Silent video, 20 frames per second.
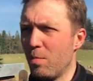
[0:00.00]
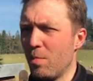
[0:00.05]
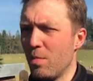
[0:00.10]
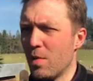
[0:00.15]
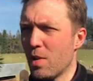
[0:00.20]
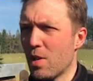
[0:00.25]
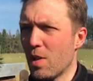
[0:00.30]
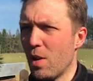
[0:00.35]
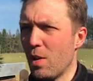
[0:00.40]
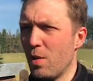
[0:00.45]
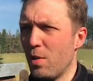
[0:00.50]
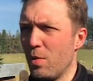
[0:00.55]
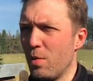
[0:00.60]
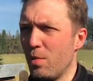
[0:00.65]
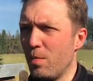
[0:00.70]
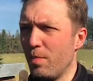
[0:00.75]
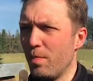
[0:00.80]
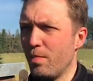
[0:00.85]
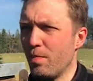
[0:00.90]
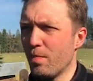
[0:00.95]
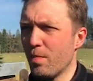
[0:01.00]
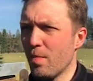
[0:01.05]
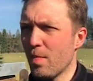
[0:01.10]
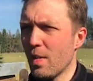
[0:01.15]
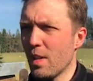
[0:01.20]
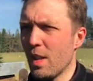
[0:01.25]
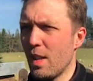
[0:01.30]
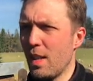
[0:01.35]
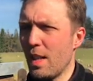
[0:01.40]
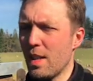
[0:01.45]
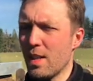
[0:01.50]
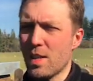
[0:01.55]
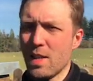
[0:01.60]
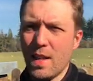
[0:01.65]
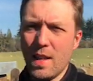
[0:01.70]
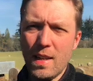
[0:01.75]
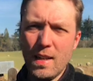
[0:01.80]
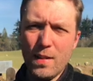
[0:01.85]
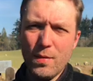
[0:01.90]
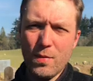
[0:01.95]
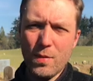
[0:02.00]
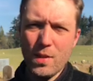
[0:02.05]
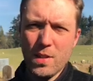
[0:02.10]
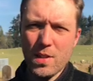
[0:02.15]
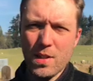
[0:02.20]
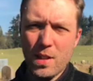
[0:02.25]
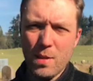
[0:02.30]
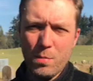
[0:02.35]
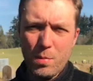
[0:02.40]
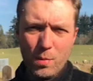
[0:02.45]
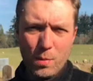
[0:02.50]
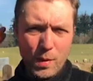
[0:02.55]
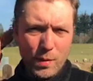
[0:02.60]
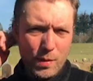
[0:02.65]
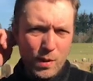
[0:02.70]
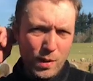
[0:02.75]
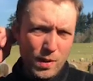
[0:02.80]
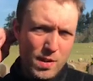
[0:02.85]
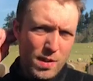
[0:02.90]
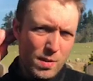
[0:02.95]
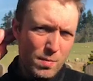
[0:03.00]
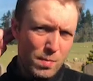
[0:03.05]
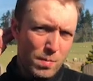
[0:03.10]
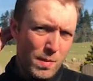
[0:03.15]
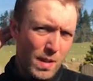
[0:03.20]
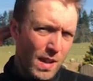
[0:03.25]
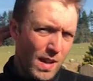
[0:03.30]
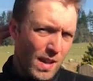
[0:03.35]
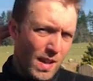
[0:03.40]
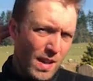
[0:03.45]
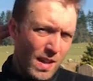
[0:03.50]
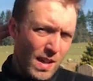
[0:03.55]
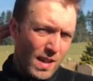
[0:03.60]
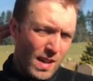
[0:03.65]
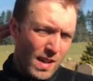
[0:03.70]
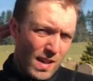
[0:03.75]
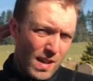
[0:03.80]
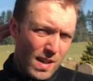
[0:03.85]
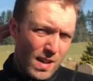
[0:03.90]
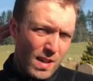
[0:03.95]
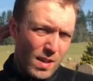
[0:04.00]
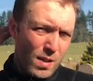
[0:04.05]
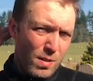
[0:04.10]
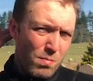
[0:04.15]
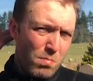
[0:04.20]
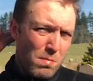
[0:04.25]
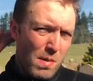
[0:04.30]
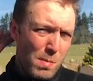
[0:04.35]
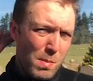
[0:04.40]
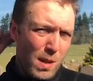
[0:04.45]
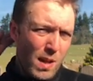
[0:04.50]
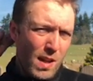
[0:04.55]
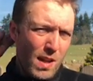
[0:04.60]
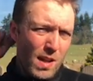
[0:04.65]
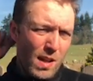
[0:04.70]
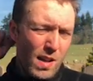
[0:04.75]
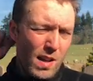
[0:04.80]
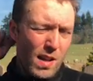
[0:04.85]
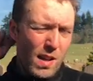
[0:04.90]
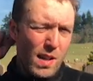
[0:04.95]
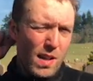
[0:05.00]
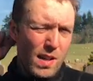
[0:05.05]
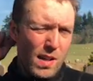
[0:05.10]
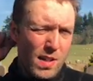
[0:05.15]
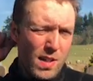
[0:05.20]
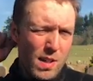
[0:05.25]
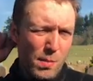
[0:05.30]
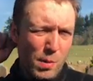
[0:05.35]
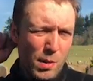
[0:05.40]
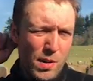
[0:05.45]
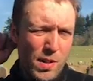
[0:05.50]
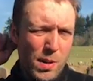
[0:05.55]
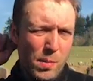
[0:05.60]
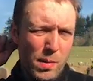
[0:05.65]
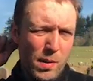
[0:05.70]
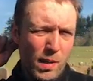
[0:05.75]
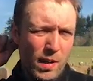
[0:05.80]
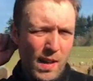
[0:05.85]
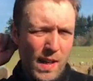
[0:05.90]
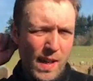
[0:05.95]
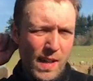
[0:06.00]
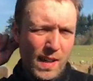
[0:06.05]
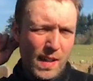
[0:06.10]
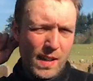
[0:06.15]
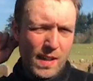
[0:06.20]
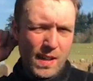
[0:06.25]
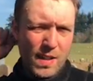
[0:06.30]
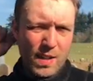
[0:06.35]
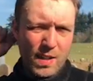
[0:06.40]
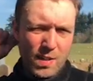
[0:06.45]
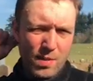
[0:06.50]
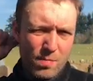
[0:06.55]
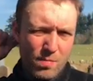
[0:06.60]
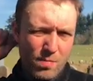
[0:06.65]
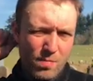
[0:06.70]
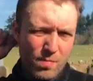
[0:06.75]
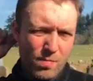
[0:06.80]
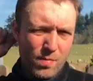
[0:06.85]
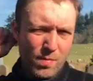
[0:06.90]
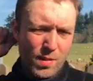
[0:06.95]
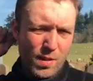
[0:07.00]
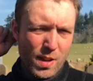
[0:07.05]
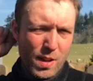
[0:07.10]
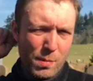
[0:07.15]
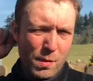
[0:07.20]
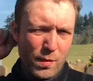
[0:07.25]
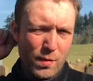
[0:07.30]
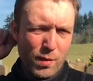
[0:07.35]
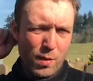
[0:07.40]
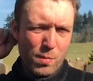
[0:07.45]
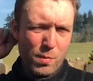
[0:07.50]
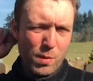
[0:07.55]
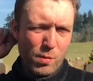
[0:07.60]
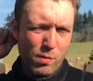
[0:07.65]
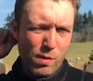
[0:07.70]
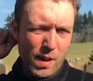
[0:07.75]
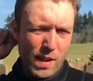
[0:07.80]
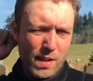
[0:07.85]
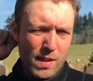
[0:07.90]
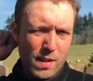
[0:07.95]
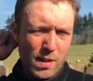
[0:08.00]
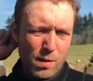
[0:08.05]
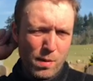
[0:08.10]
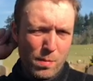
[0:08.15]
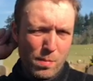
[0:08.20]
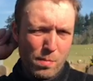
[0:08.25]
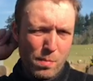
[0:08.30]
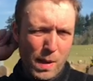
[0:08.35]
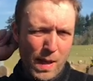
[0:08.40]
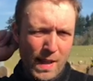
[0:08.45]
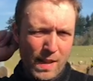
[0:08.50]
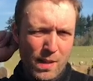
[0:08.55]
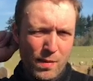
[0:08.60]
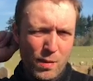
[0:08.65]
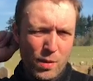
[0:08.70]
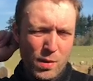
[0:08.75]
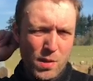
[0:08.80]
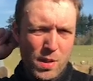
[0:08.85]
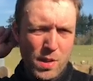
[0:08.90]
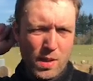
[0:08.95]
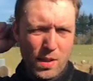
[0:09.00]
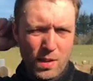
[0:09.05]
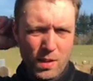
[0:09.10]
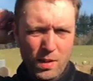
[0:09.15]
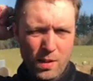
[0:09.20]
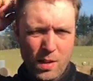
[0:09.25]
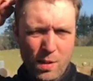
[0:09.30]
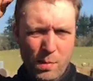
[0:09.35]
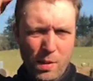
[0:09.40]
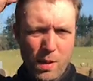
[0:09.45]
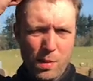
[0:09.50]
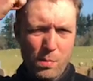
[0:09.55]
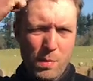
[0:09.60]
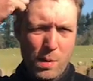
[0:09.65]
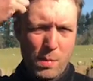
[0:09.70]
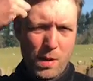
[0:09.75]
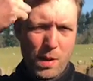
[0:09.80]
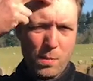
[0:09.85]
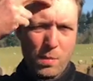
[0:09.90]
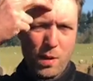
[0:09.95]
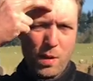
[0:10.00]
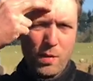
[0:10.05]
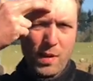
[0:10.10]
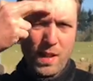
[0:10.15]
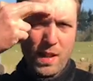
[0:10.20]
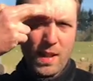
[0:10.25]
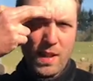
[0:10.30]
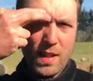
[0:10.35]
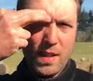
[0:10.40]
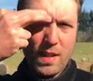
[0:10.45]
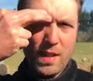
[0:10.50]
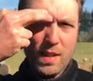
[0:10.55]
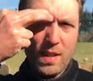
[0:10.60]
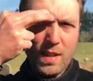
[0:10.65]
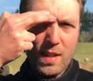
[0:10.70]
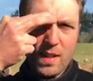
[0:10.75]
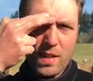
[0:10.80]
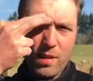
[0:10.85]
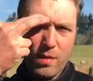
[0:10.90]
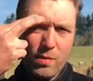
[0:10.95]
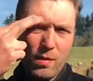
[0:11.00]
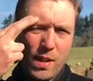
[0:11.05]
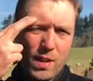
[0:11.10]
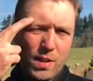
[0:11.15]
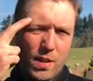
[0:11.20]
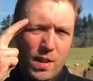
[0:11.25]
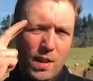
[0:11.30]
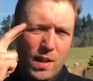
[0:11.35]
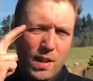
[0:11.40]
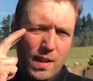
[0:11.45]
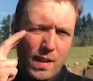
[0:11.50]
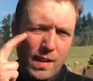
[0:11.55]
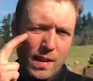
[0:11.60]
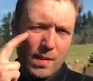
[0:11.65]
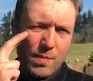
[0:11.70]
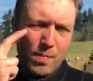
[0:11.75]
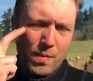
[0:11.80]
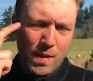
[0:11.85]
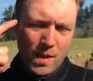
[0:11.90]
So let's say, for example, we've got some maybe suboccipital headache coming from the right back of your skull, coming up maybe up over here, around your eye.